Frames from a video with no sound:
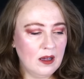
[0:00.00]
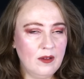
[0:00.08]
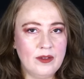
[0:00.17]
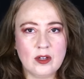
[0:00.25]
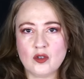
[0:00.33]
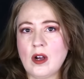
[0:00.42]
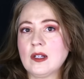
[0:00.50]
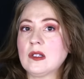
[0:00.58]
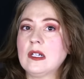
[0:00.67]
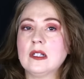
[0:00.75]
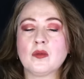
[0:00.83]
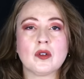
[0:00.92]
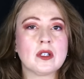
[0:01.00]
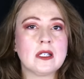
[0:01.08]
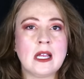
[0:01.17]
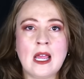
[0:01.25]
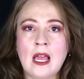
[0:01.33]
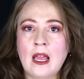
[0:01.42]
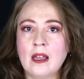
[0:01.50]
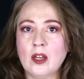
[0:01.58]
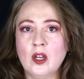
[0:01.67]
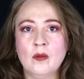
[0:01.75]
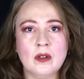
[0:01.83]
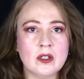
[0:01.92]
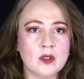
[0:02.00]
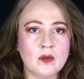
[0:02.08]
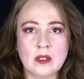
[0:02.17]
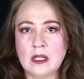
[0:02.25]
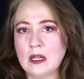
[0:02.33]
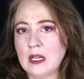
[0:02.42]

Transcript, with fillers: the atrocities we're seeing humans doing